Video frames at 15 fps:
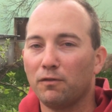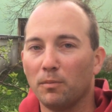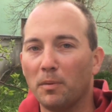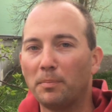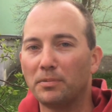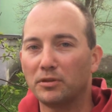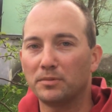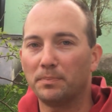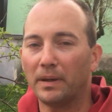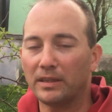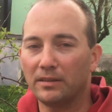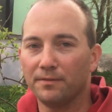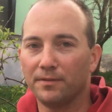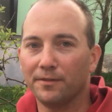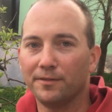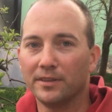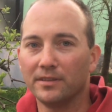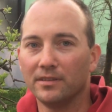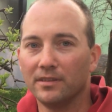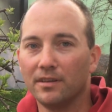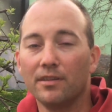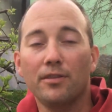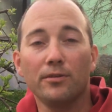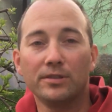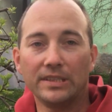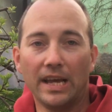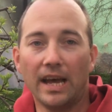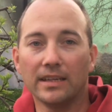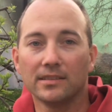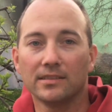from a perspective of an
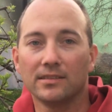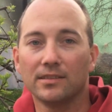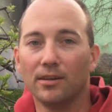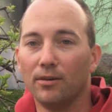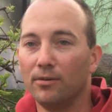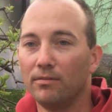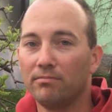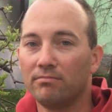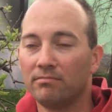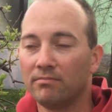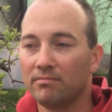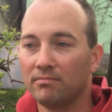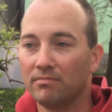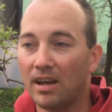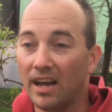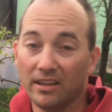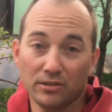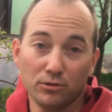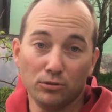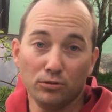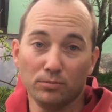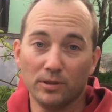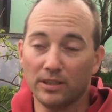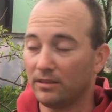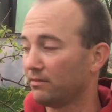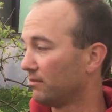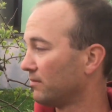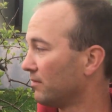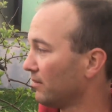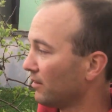enthusiast, so I assume that
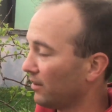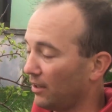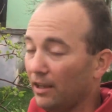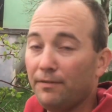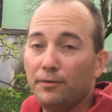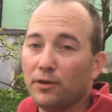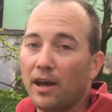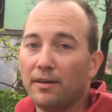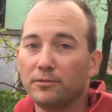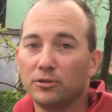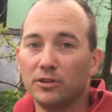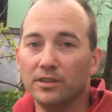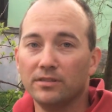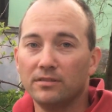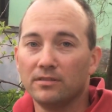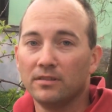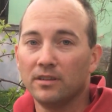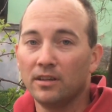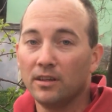if you have trees,